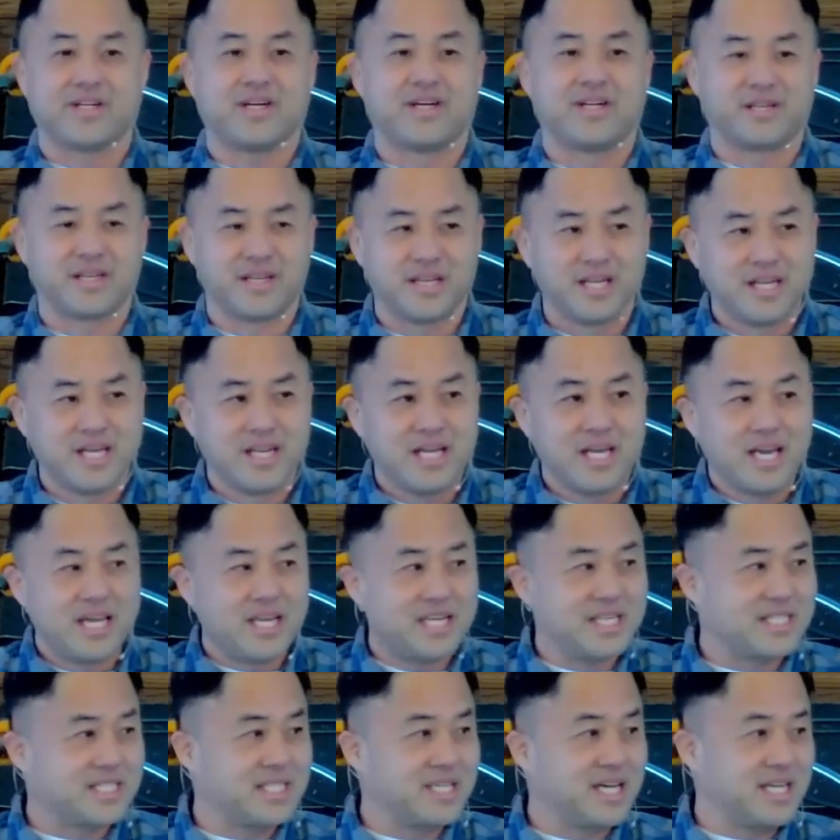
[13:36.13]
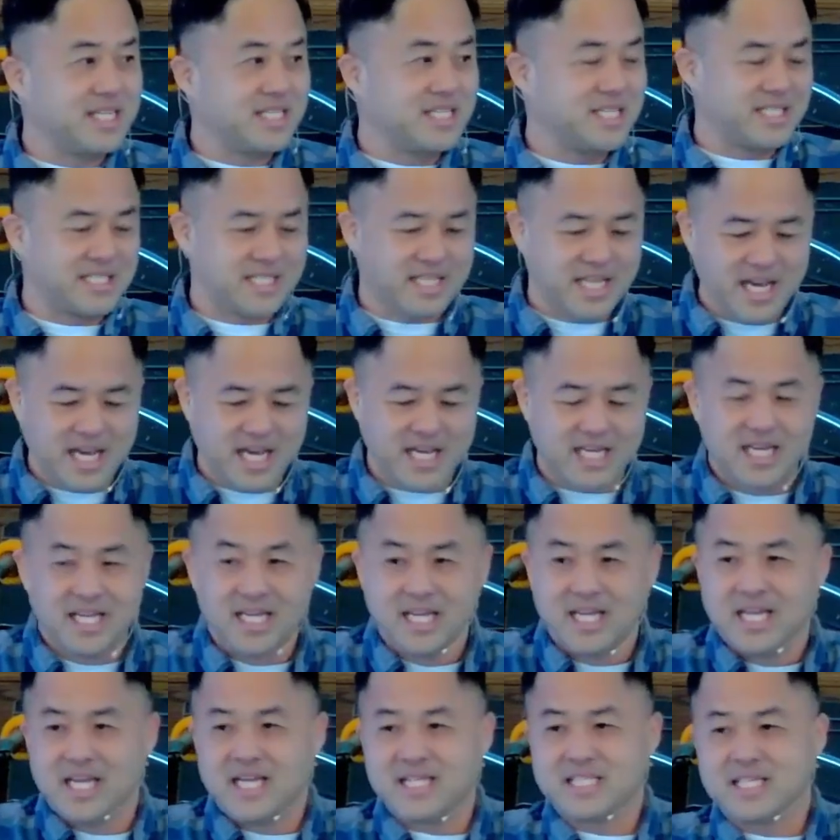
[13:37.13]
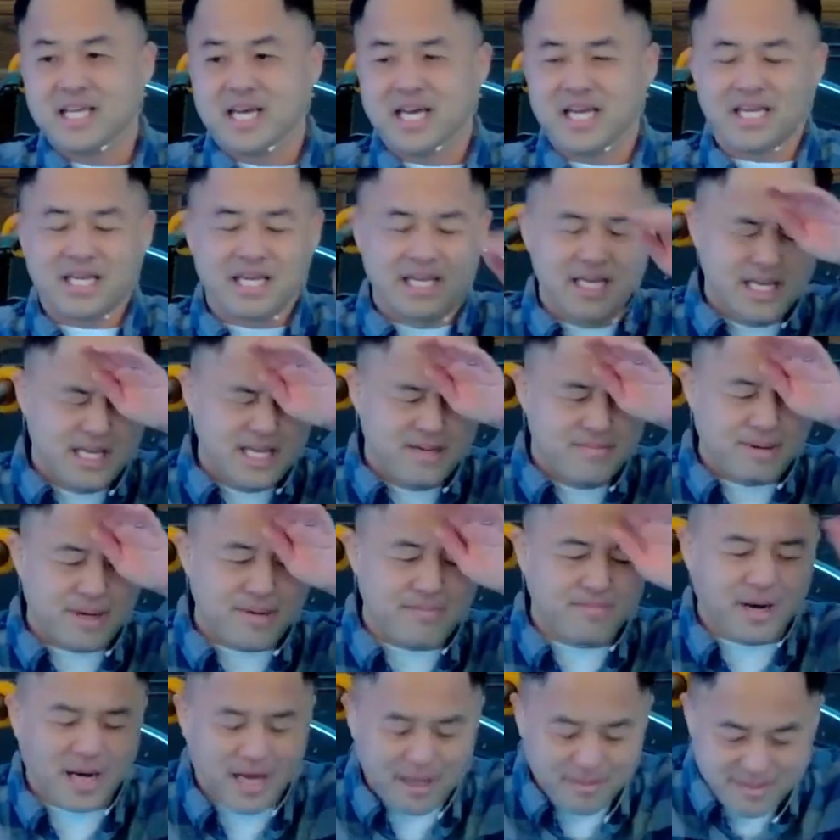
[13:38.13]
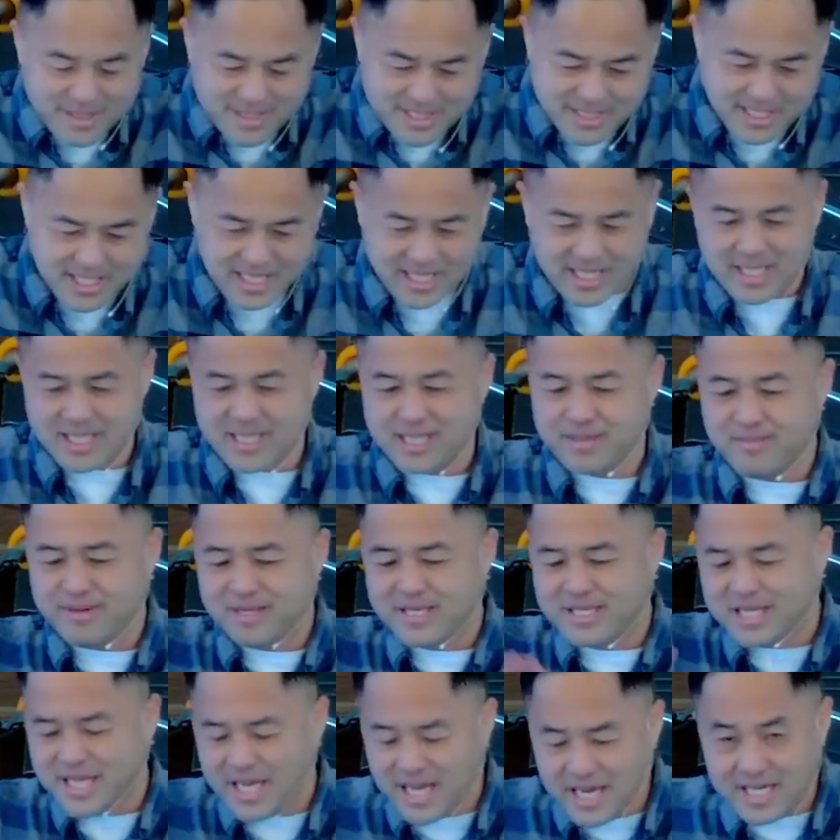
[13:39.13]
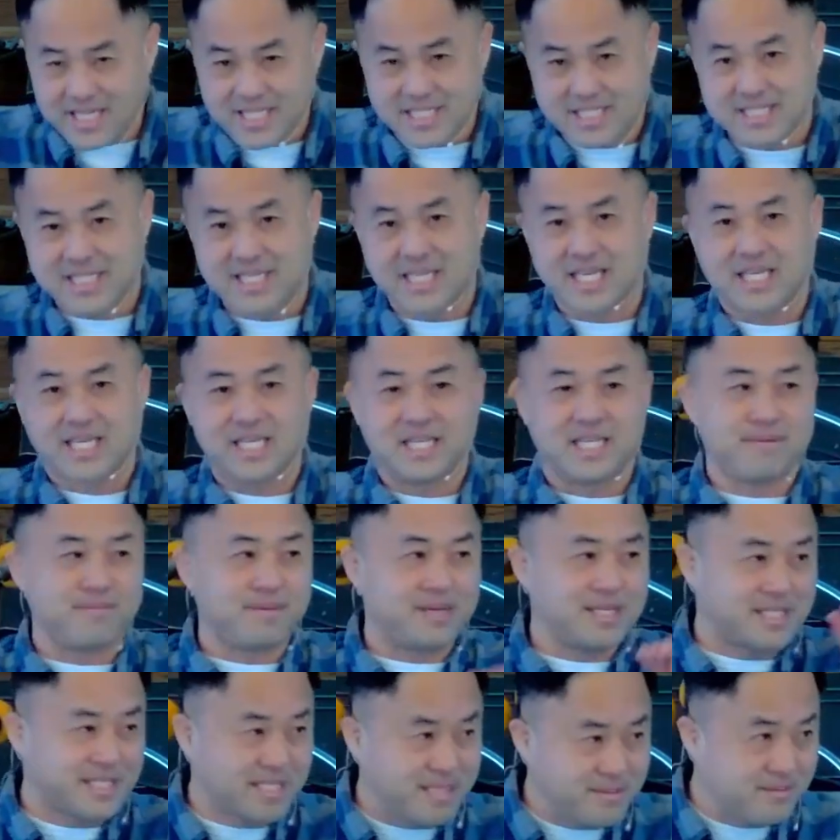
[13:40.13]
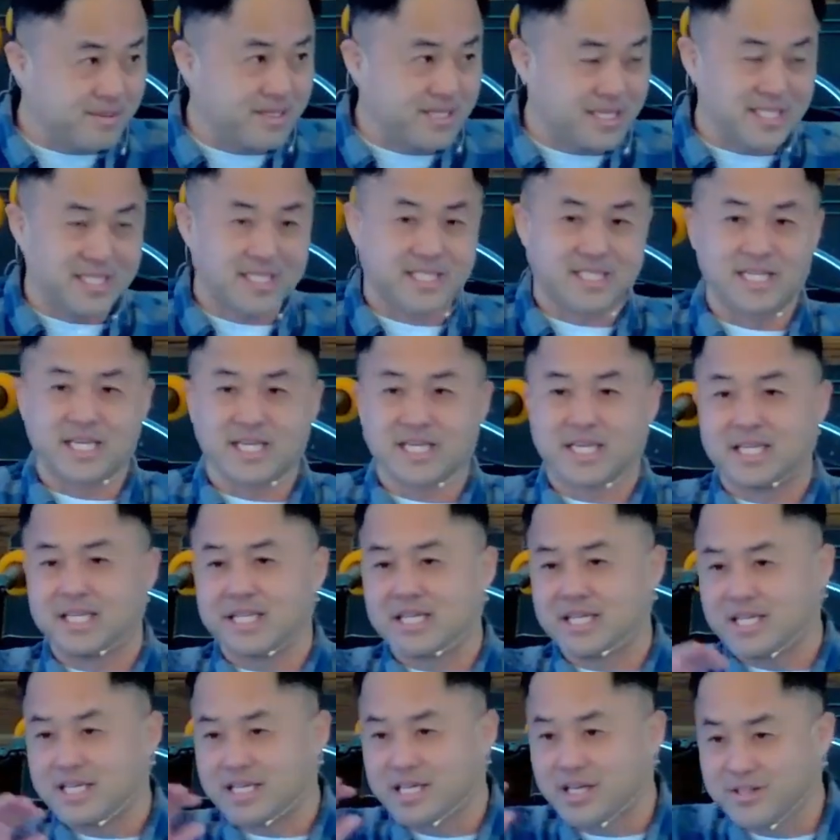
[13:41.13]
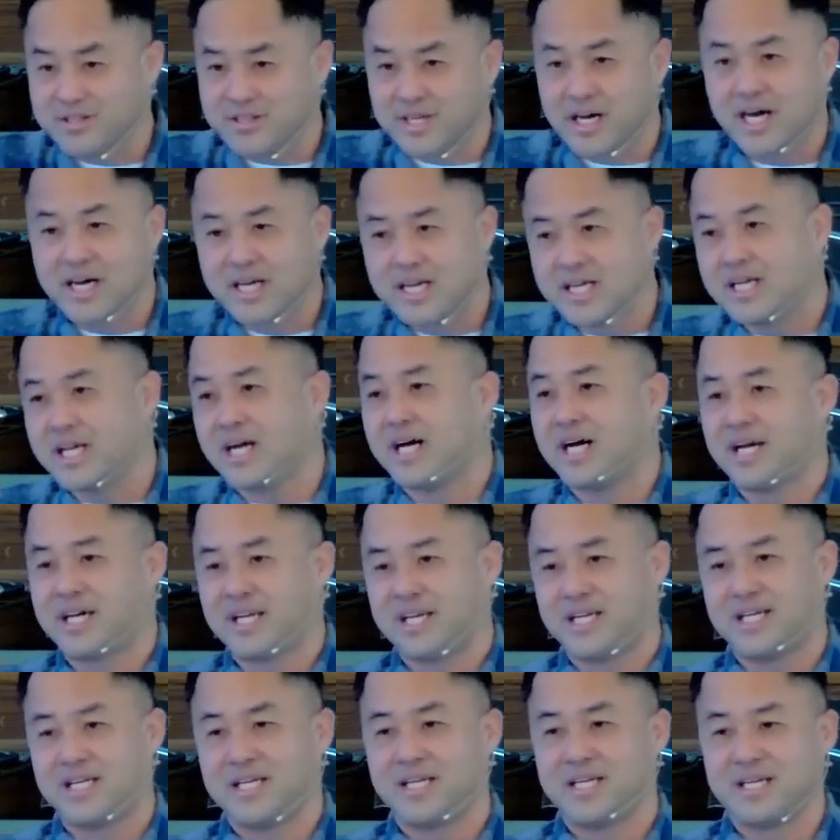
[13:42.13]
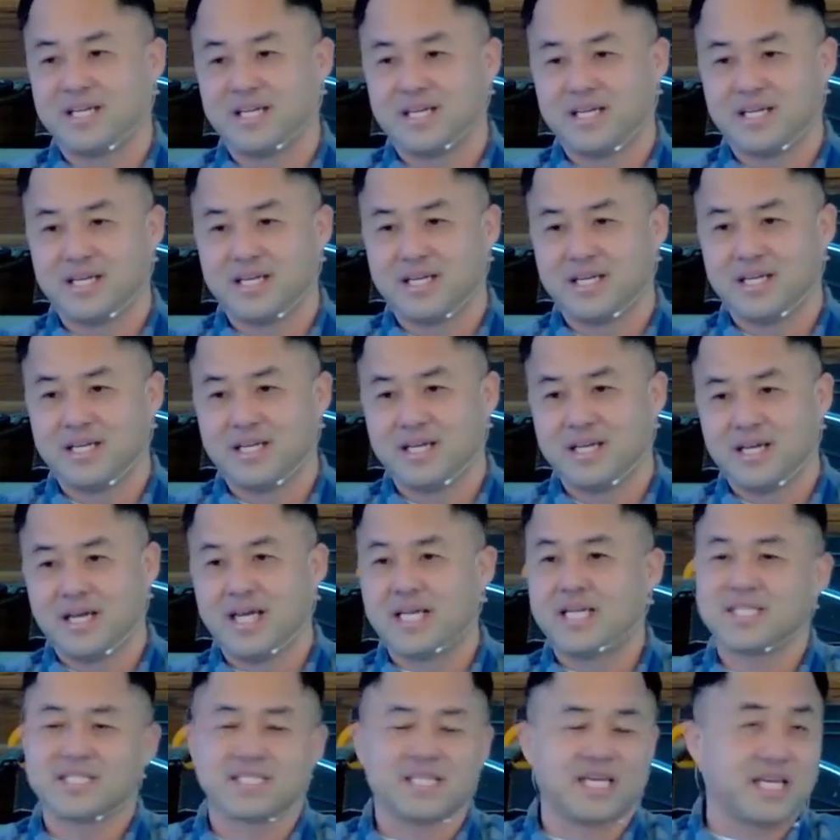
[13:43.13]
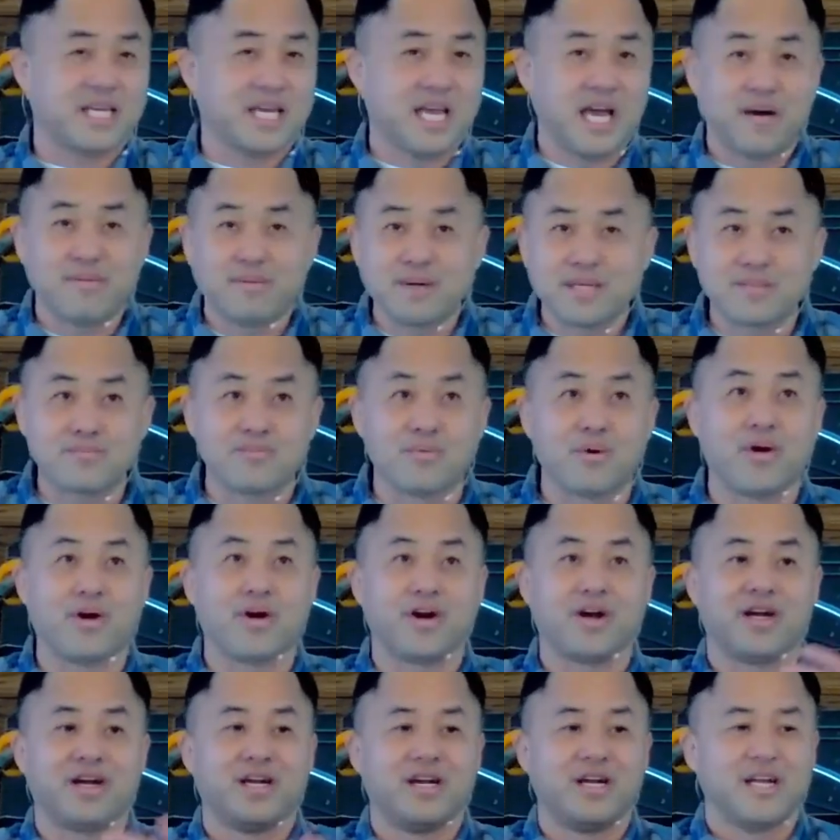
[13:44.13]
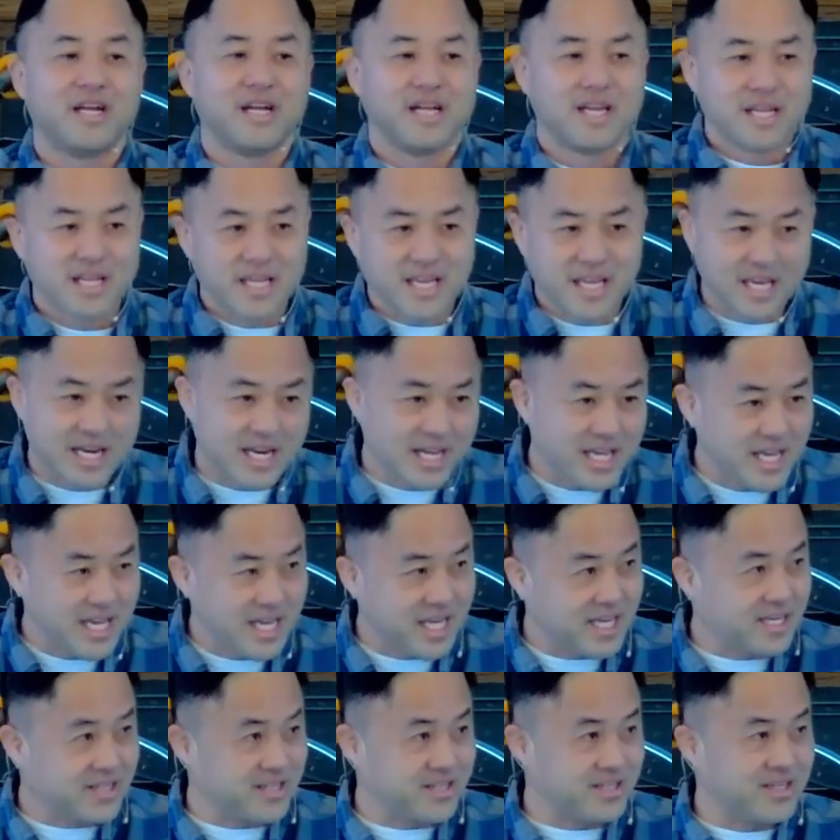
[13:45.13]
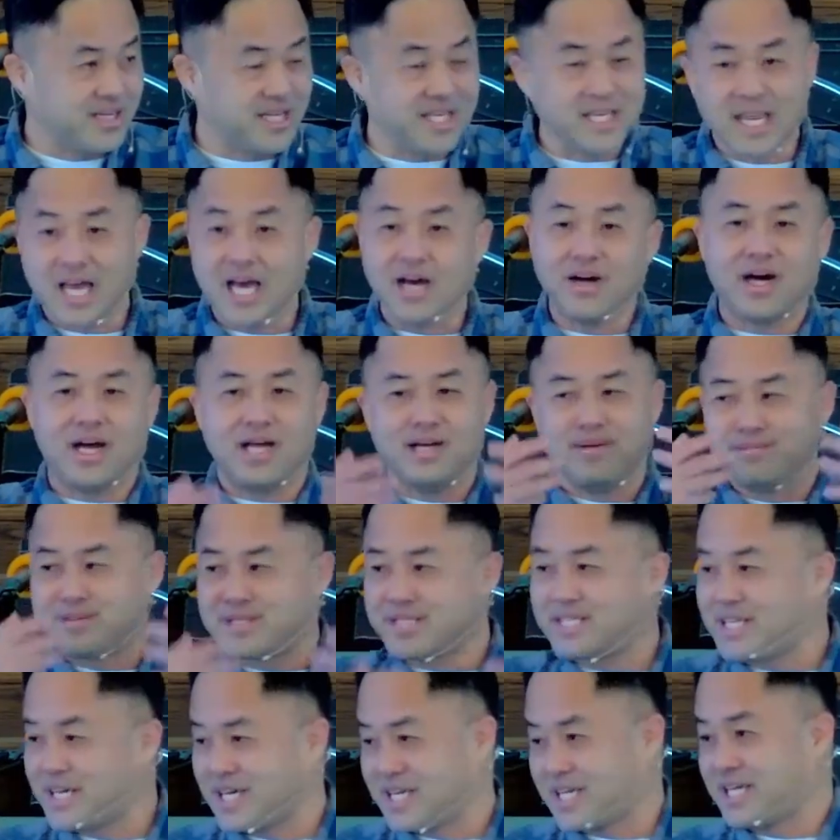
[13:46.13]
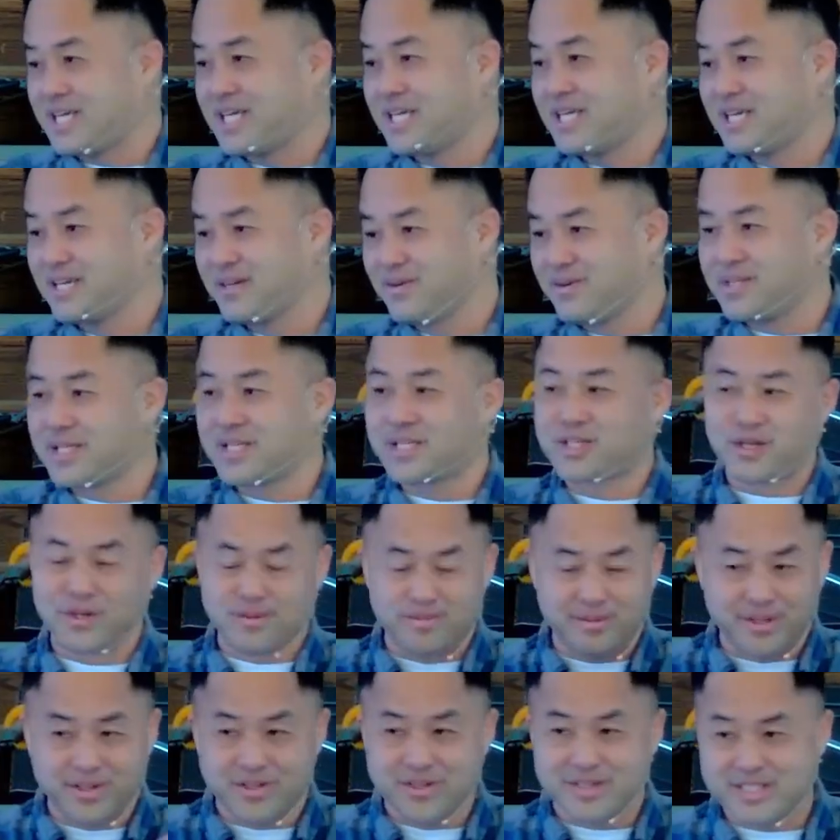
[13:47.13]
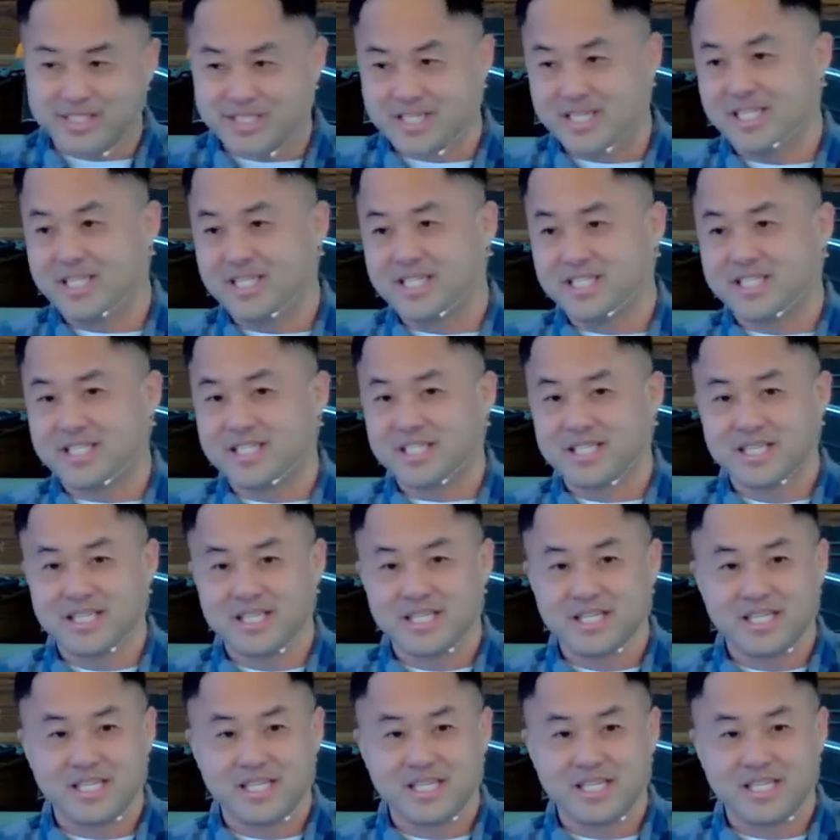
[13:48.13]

difficult. And it's not just that. It's like my mom is sick, and then my dad is sick, and then my sibling is sick, and then it goes on and on. And it's like, how much more can I handle? And now I'm with a terminal disease.